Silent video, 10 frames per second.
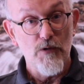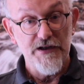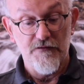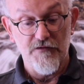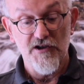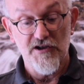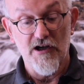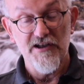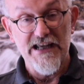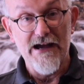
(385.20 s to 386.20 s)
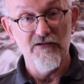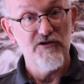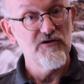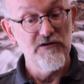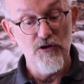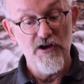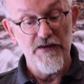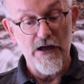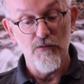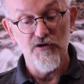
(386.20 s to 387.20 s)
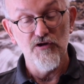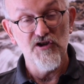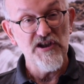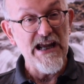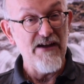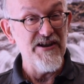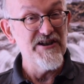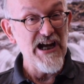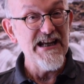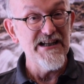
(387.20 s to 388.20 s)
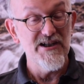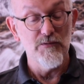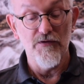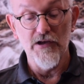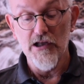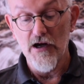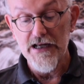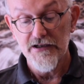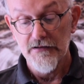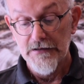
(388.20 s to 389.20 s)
when you first start out. Just look at those and just see how they change with the light.